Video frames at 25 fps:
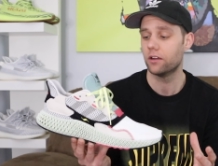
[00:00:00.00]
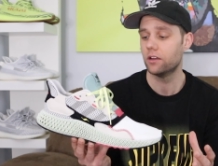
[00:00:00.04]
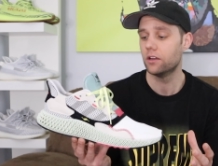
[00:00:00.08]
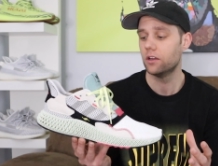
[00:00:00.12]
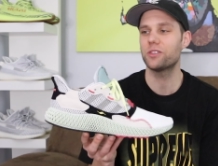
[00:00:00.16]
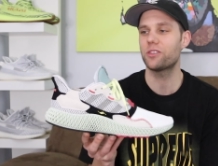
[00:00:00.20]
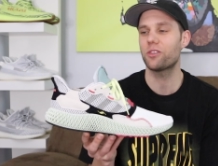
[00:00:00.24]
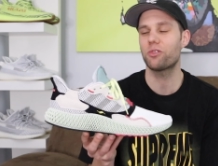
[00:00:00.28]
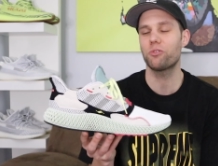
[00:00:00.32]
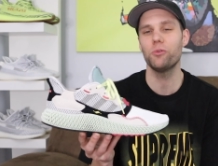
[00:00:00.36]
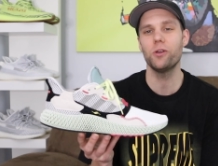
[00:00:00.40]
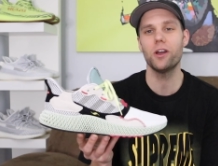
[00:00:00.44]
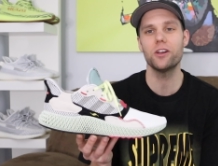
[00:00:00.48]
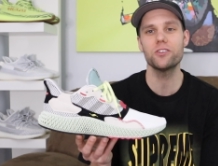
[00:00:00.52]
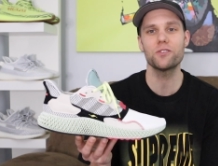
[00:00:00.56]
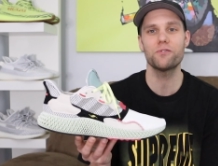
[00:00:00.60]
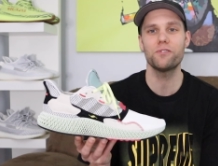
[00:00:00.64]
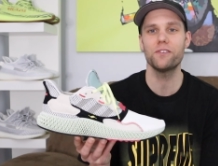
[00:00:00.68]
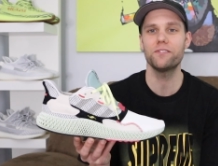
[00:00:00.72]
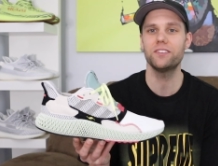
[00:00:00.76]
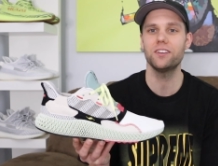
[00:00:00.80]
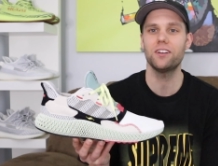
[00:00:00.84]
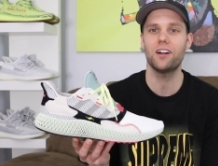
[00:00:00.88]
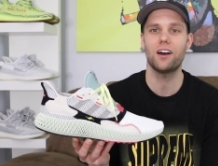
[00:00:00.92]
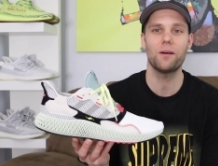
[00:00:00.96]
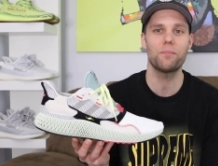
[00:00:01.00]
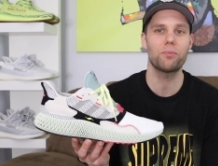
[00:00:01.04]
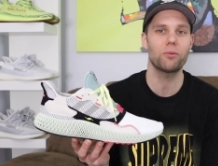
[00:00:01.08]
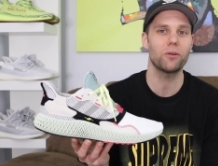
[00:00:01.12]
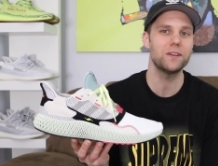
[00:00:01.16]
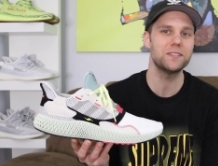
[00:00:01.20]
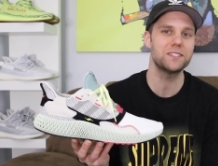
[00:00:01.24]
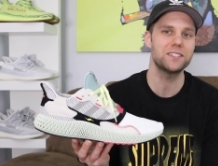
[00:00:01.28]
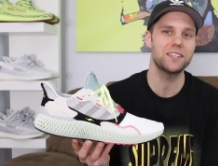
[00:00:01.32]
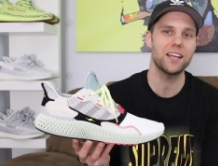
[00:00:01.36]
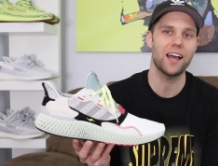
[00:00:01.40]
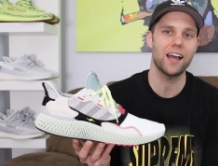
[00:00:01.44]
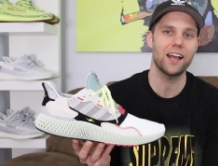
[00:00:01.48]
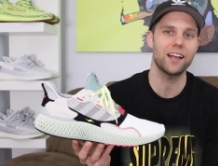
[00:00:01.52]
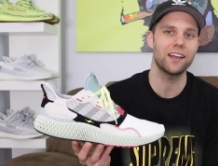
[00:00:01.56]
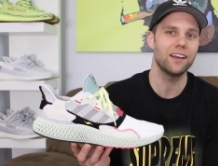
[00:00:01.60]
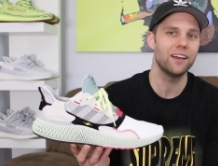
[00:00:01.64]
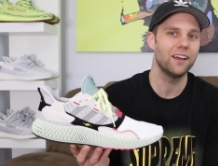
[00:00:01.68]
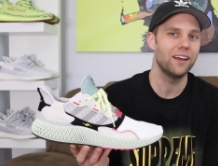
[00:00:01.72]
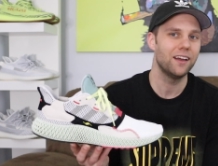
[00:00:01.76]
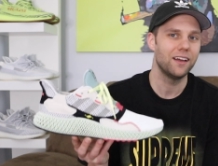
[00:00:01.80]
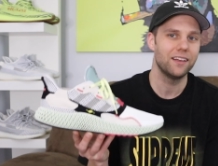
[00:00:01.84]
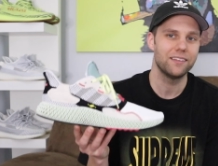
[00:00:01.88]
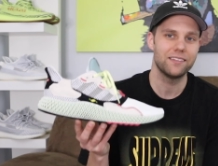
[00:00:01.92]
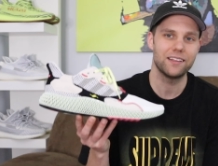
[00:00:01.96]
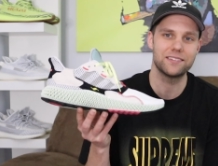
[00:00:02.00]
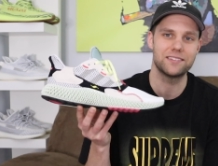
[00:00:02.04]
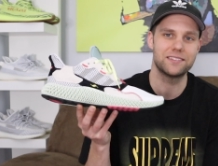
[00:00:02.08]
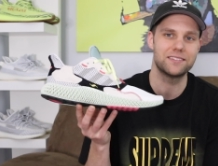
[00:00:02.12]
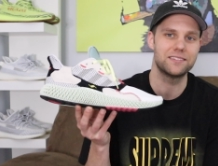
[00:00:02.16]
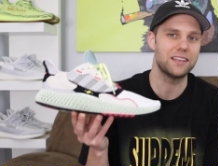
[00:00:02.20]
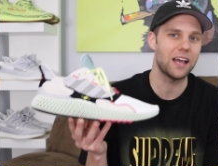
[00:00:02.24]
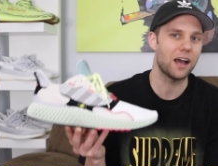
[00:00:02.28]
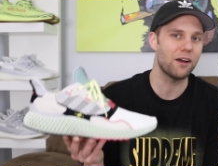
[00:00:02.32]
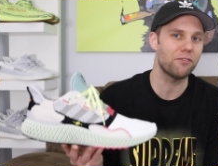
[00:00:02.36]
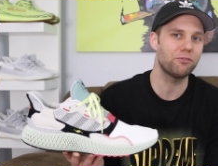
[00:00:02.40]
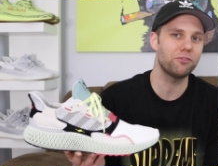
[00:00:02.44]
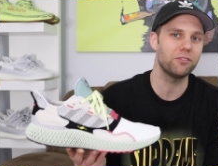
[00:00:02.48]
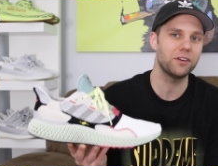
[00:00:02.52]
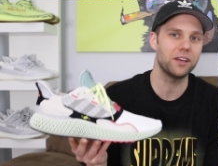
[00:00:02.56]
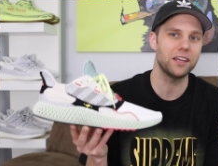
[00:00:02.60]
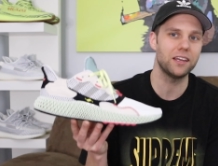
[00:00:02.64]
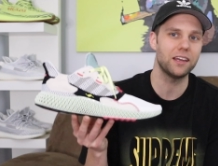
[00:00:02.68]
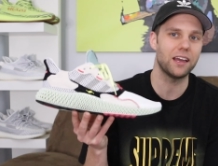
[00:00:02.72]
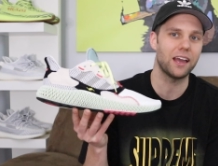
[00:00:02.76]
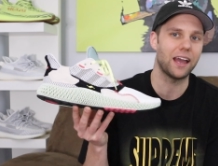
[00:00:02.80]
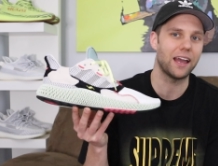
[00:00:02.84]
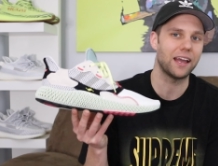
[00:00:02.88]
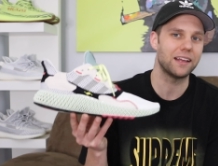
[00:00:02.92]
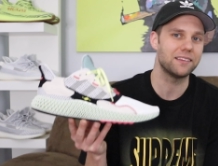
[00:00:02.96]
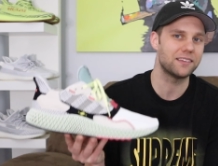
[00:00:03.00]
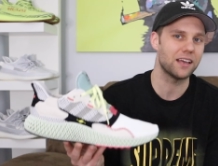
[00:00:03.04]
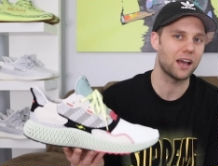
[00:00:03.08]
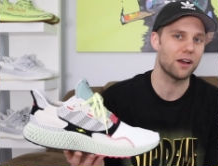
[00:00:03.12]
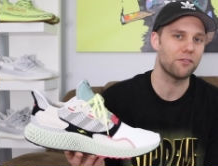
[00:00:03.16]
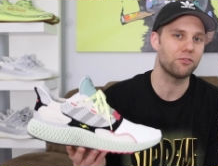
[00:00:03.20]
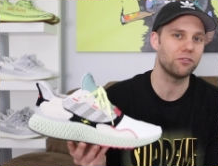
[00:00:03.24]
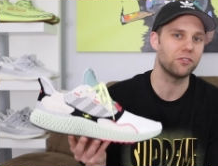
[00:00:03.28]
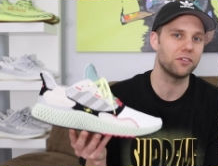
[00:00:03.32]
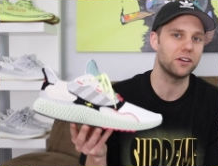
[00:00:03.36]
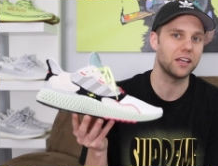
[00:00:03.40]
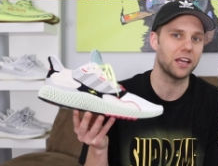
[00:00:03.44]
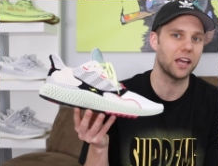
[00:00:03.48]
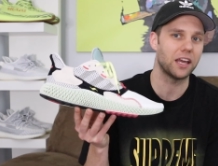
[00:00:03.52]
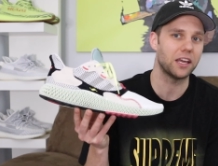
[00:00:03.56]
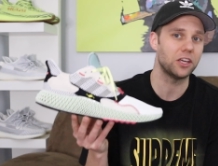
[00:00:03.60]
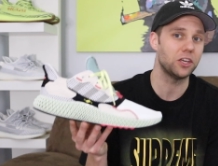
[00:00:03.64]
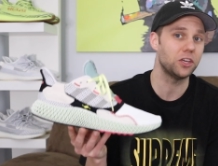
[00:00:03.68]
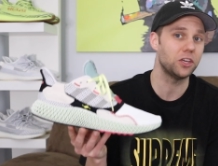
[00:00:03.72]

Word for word: With the $350 price tag, it's definitely a